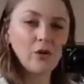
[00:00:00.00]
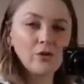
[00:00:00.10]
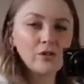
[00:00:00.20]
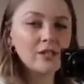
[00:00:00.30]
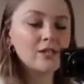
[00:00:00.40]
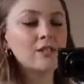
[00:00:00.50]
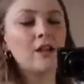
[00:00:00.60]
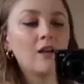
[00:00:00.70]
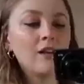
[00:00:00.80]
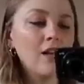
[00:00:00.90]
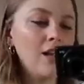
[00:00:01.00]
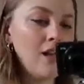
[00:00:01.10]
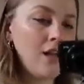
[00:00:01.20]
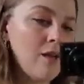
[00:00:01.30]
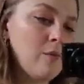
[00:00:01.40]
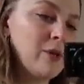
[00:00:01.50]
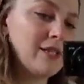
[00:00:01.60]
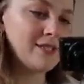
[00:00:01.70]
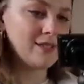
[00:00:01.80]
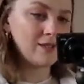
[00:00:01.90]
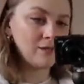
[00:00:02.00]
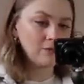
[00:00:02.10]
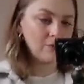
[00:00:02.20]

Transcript: cozy and snug, but it still